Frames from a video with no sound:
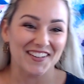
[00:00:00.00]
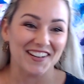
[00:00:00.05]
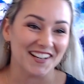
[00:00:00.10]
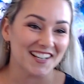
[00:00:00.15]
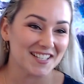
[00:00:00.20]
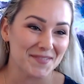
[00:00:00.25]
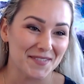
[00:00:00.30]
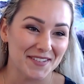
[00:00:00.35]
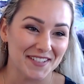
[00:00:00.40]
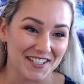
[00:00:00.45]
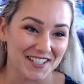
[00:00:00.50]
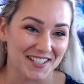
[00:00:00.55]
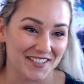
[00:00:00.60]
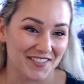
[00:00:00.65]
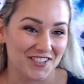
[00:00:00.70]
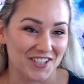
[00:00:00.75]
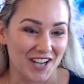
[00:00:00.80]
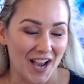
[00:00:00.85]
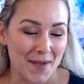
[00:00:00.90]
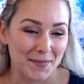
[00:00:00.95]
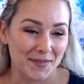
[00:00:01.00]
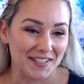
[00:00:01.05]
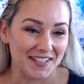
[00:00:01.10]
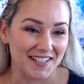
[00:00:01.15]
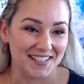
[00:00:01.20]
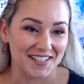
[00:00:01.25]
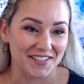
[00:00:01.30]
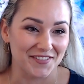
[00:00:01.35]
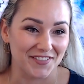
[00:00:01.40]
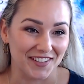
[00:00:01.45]
husband is of
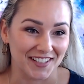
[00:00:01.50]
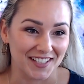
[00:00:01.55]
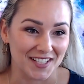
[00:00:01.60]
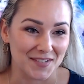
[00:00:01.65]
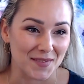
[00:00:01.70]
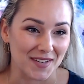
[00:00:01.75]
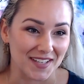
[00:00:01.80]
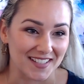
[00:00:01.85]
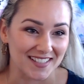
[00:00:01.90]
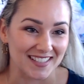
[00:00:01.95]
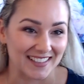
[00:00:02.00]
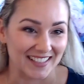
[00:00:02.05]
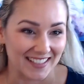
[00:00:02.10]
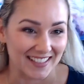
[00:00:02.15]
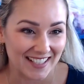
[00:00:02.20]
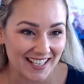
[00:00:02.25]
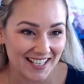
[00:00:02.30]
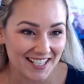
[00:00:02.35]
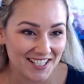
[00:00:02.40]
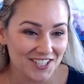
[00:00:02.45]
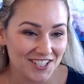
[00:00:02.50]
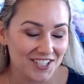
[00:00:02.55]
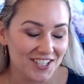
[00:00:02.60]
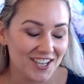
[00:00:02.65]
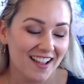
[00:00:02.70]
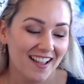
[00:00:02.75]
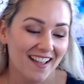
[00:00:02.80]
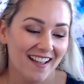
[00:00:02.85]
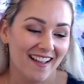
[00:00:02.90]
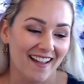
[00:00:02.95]
Japanese and Vietnamese lineage,
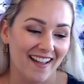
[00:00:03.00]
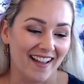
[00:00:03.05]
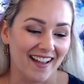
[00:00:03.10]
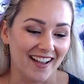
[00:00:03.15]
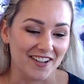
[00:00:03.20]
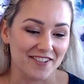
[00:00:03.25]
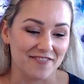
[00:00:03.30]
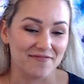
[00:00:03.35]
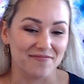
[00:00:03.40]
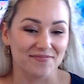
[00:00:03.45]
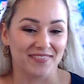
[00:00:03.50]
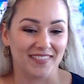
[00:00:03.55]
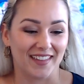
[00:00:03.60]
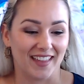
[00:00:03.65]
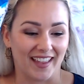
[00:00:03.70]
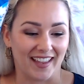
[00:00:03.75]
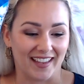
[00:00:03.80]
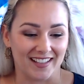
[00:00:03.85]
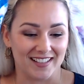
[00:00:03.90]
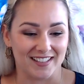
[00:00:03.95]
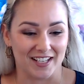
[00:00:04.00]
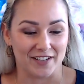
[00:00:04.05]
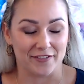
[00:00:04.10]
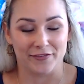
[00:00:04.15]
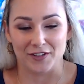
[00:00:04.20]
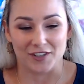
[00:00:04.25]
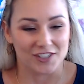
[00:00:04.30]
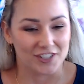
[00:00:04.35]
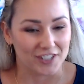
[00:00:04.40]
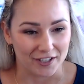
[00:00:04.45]
and
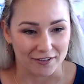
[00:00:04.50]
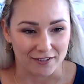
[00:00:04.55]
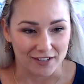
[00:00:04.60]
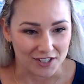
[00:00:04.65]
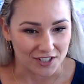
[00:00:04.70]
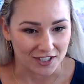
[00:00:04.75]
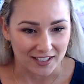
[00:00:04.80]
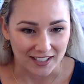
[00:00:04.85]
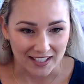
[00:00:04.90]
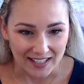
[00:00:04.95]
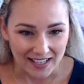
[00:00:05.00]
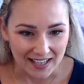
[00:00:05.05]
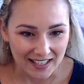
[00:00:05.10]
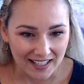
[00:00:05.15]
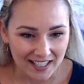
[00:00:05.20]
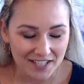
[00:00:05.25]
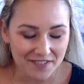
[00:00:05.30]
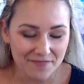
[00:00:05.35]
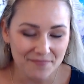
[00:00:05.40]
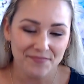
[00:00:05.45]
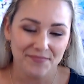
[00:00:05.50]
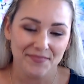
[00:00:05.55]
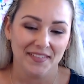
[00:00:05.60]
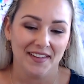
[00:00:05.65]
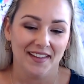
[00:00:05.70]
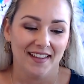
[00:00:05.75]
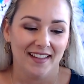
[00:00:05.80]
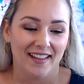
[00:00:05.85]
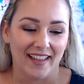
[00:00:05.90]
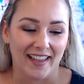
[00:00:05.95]
first generation Canadian.
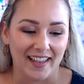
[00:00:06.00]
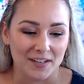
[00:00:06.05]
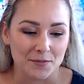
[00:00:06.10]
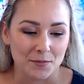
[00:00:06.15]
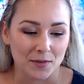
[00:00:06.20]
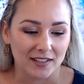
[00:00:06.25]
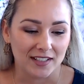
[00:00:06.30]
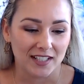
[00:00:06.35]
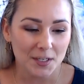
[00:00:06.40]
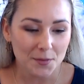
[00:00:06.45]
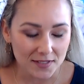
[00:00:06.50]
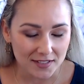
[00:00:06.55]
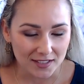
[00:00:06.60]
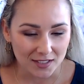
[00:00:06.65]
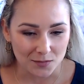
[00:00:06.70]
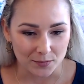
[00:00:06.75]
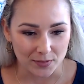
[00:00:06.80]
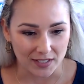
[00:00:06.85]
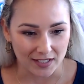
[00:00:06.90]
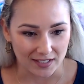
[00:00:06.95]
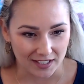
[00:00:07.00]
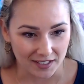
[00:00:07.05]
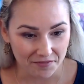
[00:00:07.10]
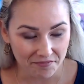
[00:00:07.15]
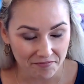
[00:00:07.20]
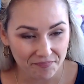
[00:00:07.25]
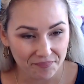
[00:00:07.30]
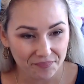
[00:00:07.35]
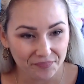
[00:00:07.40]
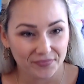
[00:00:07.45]
And when he was
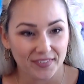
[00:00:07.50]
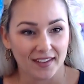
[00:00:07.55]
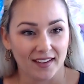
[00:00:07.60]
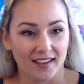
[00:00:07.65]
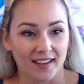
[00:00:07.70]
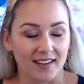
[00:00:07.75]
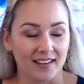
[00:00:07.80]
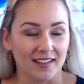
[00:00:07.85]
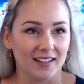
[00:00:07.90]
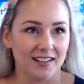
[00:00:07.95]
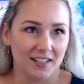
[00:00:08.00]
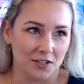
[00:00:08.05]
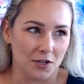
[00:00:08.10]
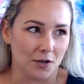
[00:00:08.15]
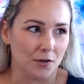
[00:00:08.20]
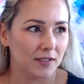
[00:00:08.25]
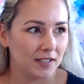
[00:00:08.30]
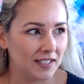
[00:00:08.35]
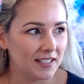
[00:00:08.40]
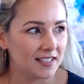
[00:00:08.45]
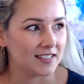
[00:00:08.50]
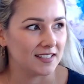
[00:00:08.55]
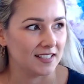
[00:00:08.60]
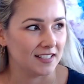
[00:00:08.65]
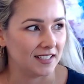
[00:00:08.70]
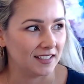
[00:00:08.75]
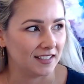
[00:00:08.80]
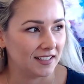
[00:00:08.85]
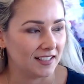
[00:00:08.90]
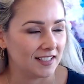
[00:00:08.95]
competing, and you know, he's
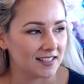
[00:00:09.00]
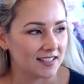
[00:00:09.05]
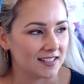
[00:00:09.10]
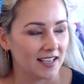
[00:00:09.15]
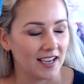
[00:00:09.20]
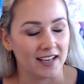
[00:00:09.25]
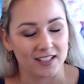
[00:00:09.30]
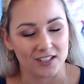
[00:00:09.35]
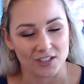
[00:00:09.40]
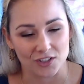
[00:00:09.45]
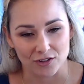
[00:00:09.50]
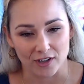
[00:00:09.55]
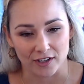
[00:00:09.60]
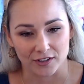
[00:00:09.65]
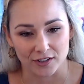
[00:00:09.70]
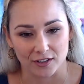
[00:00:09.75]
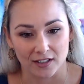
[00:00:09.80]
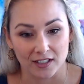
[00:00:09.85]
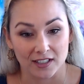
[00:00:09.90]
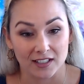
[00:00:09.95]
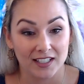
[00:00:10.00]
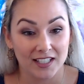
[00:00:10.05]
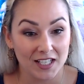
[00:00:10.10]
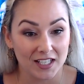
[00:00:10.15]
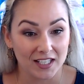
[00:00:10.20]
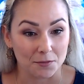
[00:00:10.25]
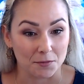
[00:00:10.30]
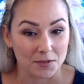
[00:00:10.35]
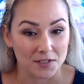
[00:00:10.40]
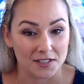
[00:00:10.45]
the head instructor, and
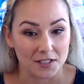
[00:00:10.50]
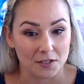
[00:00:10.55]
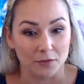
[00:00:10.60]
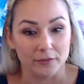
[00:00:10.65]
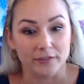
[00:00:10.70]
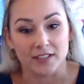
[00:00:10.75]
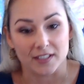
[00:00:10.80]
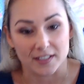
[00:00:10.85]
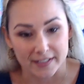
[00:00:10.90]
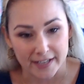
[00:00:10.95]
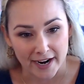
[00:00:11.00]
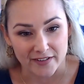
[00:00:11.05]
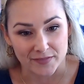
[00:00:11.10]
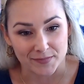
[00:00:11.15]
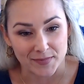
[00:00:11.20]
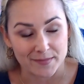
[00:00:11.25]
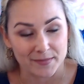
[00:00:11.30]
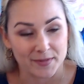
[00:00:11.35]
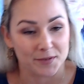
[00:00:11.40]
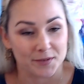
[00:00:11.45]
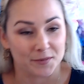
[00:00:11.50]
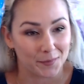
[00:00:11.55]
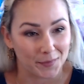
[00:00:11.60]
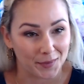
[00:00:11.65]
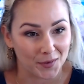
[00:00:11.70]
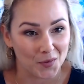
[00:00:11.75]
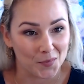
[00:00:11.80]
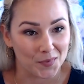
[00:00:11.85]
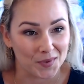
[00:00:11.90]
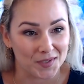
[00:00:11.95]
he was the only staff member when
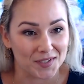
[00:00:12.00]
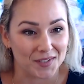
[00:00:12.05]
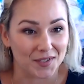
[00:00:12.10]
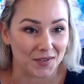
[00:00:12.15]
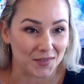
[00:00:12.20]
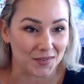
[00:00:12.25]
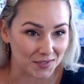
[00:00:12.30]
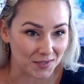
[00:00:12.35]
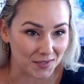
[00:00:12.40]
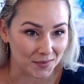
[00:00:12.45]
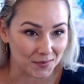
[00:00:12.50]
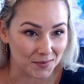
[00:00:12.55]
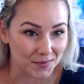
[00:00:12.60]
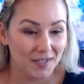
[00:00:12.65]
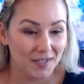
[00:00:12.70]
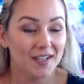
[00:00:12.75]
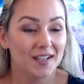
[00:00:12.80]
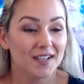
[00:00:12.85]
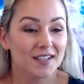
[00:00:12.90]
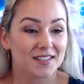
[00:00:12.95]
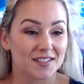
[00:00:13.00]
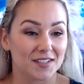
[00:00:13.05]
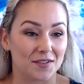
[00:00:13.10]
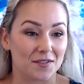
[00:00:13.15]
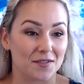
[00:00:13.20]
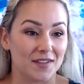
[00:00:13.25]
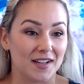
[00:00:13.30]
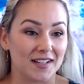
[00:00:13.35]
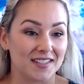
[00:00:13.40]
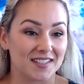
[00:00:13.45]
we opened also. So
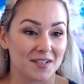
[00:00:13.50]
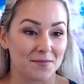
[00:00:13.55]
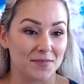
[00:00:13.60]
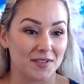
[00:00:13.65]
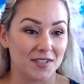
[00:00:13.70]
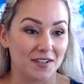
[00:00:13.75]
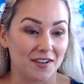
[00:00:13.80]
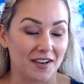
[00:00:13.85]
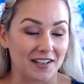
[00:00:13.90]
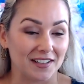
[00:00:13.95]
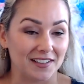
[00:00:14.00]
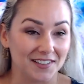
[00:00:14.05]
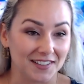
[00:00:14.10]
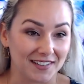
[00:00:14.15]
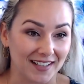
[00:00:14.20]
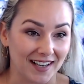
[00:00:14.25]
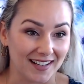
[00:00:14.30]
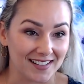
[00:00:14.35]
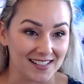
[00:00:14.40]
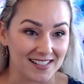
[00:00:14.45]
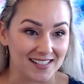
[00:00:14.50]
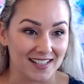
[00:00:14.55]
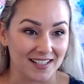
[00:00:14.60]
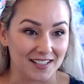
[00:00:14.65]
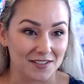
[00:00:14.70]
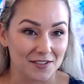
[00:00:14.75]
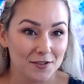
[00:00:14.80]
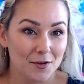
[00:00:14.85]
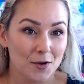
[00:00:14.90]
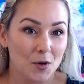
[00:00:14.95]
that's something you got to look at, is like,
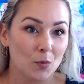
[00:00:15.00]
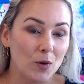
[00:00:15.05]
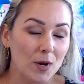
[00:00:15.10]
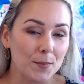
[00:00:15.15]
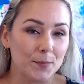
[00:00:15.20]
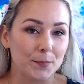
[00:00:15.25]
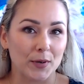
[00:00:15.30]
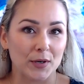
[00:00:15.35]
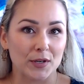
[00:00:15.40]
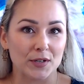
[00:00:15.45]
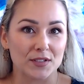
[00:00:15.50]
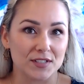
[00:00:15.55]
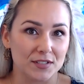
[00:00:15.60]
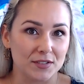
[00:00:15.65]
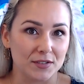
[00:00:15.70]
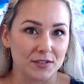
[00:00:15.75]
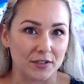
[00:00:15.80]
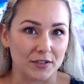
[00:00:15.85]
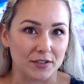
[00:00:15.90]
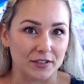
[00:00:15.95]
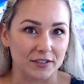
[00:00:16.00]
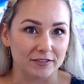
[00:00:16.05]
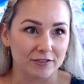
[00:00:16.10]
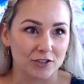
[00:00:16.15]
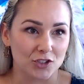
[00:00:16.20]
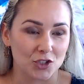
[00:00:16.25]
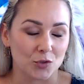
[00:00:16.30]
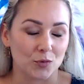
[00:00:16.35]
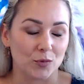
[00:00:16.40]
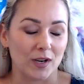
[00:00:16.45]
what personal
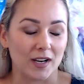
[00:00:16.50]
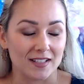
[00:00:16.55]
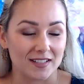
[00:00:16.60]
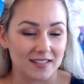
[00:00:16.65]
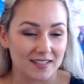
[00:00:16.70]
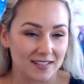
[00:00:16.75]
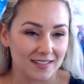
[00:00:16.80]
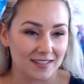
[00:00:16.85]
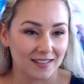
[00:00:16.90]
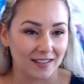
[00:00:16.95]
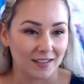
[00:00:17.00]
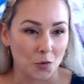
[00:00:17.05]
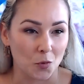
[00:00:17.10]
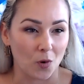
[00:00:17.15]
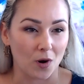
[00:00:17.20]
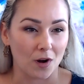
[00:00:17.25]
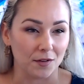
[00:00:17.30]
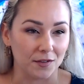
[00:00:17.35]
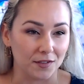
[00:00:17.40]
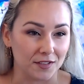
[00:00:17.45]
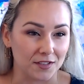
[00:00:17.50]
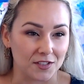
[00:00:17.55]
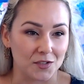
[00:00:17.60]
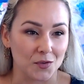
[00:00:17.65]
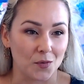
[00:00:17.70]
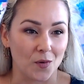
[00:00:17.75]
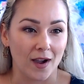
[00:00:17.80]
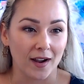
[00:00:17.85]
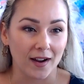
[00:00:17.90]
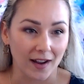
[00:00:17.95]
traits and qualities
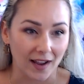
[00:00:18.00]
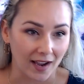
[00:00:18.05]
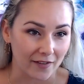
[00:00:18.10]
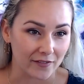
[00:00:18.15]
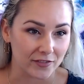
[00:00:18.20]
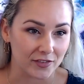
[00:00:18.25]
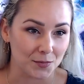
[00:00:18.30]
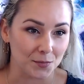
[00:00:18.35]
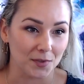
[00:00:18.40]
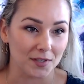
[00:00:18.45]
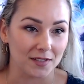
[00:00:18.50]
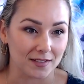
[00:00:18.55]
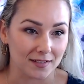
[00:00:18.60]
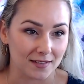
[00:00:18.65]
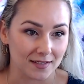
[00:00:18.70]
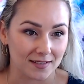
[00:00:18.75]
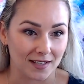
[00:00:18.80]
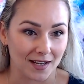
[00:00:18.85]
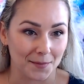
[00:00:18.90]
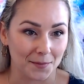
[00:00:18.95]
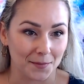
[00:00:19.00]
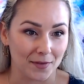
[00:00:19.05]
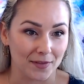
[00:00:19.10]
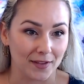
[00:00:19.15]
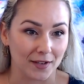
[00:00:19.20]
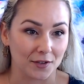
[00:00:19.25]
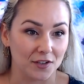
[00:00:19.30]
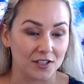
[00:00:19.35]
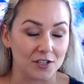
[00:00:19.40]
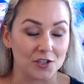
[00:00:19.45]
do I have to bring to the table
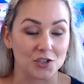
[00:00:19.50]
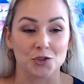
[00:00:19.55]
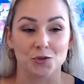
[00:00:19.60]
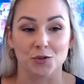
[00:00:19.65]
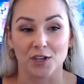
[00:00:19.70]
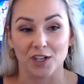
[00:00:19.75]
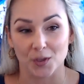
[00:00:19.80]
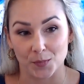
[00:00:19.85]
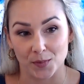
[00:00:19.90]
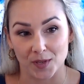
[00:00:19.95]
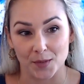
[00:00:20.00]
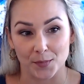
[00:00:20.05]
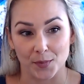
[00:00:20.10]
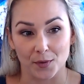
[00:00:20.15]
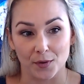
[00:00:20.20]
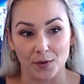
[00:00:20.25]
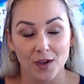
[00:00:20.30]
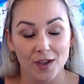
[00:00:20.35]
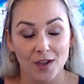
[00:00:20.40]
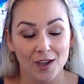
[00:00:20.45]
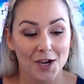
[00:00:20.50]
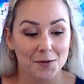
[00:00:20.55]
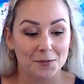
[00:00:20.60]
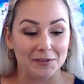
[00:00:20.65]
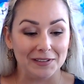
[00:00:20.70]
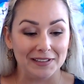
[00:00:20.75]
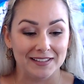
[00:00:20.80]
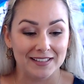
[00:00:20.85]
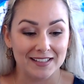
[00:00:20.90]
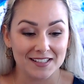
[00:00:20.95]
that could intrigue people?
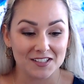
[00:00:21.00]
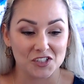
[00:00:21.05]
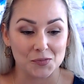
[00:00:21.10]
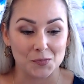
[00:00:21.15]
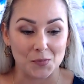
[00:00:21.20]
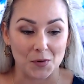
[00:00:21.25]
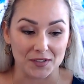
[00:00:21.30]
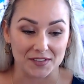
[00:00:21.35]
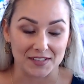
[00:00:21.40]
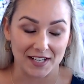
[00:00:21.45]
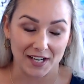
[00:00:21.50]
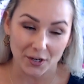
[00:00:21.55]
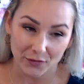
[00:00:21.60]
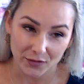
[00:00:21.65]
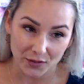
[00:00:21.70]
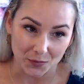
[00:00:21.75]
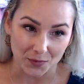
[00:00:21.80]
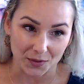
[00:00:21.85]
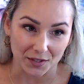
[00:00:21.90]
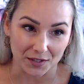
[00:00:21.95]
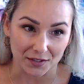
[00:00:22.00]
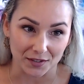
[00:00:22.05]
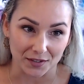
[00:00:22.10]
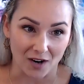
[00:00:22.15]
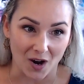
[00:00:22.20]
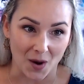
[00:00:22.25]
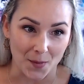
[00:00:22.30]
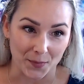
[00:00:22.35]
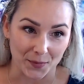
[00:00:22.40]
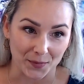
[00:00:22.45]
Well, in this small town that we're
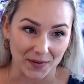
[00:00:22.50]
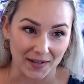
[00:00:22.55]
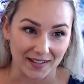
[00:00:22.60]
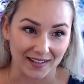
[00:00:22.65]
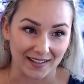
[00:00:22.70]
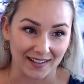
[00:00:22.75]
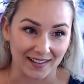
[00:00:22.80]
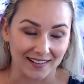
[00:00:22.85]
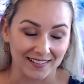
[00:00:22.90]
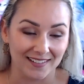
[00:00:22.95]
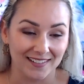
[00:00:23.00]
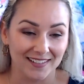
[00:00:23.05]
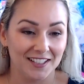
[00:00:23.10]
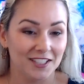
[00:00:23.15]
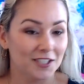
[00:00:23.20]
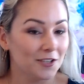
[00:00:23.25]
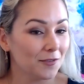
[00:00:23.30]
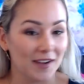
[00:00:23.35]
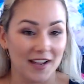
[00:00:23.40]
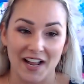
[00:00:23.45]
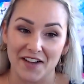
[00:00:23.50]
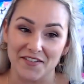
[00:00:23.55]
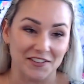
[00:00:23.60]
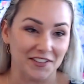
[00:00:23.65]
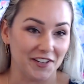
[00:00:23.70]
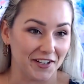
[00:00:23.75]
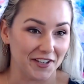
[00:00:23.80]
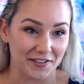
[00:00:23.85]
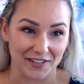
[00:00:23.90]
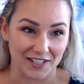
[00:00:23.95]
operating in, you don't have a
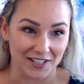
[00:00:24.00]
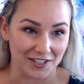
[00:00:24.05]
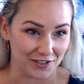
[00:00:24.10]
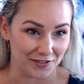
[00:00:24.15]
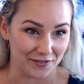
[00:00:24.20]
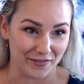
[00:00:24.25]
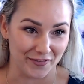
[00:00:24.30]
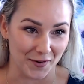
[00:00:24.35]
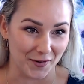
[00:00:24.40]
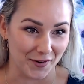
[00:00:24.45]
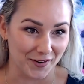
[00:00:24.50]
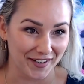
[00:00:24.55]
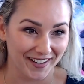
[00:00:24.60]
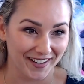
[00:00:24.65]
lot of Asian folk,